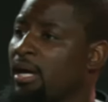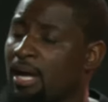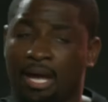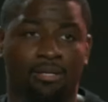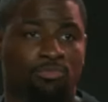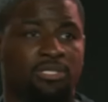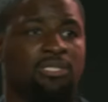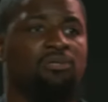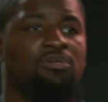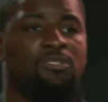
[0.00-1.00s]
And when
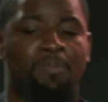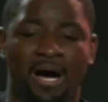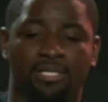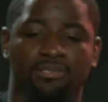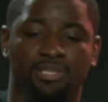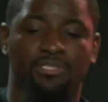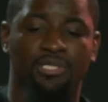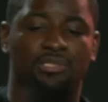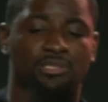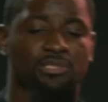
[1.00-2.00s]
he responds to
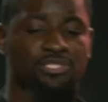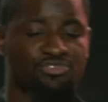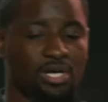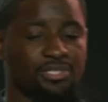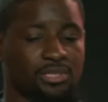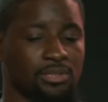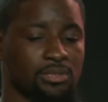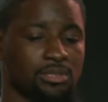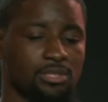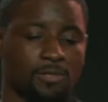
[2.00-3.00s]
Jesus' instructions,